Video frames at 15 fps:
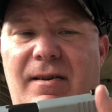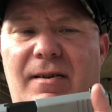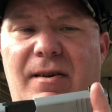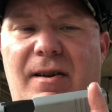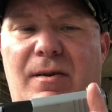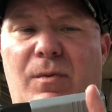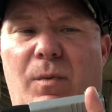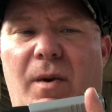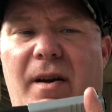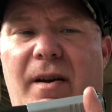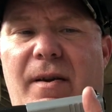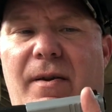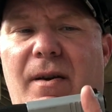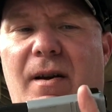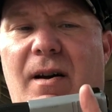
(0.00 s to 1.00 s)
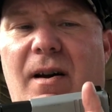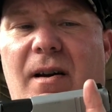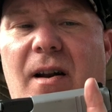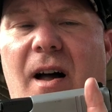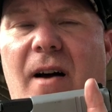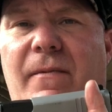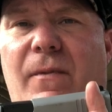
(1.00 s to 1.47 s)
just with a
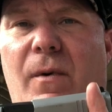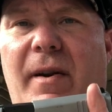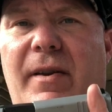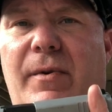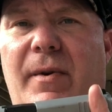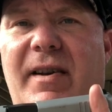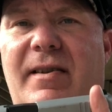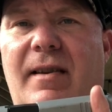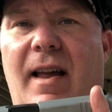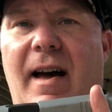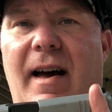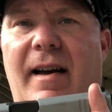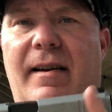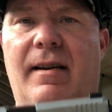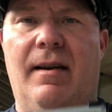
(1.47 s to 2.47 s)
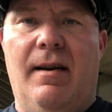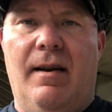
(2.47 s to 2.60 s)
Glock 43 slide.